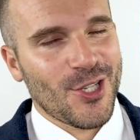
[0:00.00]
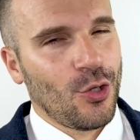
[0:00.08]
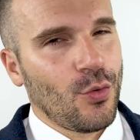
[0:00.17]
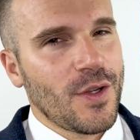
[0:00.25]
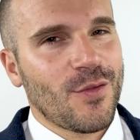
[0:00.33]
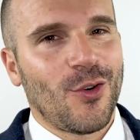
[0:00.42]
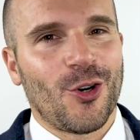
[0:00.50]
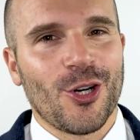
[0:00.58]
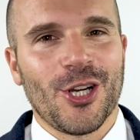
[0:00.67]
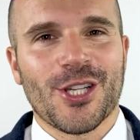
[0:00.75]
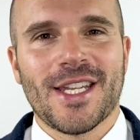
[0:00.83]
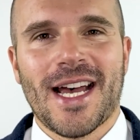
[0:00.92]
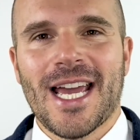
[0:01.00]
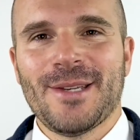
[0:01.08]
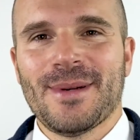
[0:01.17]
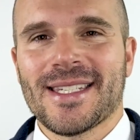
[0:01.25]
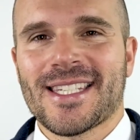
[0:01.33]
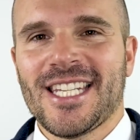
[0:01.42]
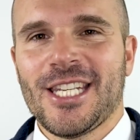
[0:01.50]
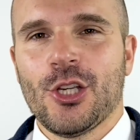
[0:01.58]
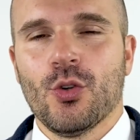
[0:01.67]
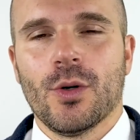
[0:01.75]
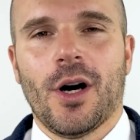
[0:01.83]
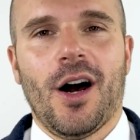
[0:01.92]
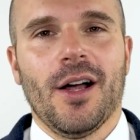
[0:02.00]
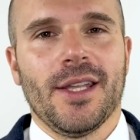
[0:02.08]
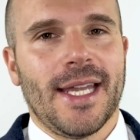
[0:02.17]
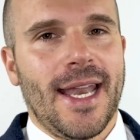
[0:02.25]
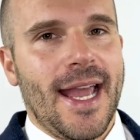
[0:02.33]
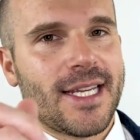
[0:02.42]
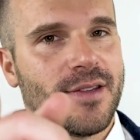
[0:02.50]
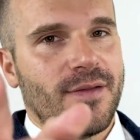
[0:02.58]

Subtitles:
always for your time, and see you on the next